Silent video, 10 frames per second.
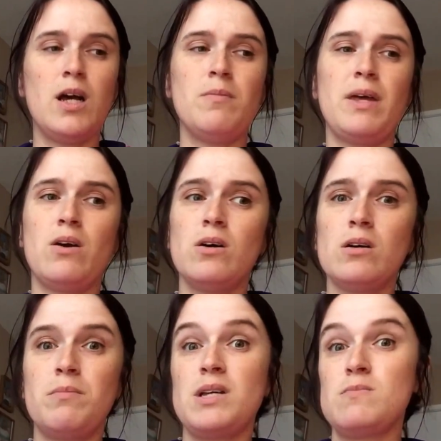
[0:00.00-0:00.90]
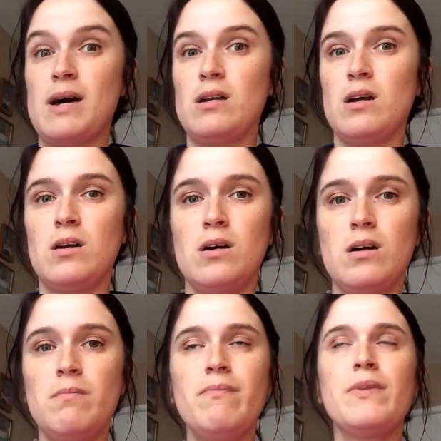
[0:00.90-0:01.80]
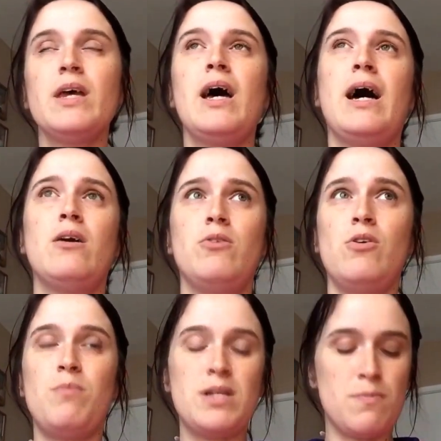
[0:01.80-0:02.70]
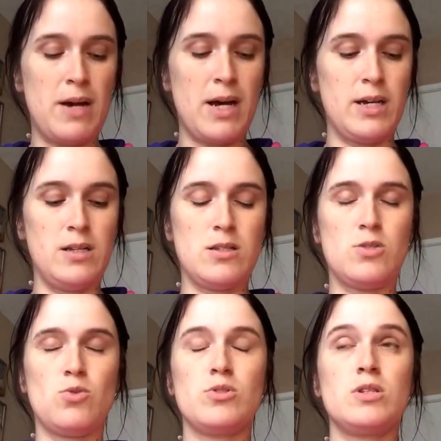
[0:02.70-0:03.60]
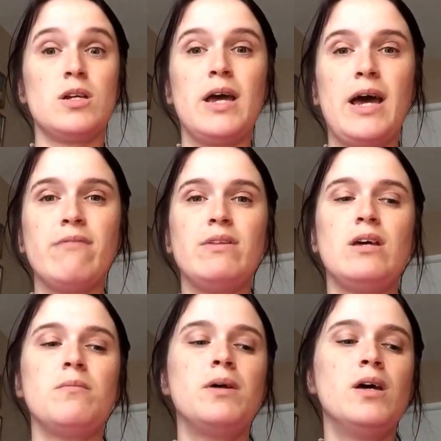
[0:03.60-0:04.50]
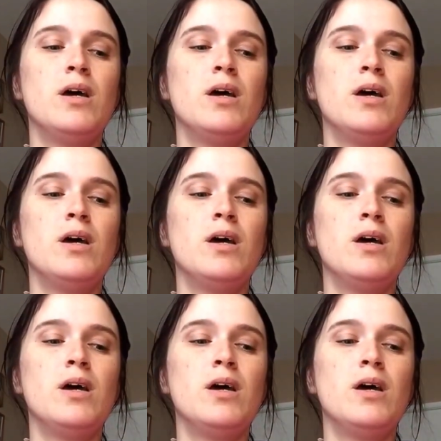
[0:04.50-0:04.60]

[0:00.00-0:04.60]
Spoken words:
They are on BestBuy.com. I don't know if Best Buy in store is going to have them,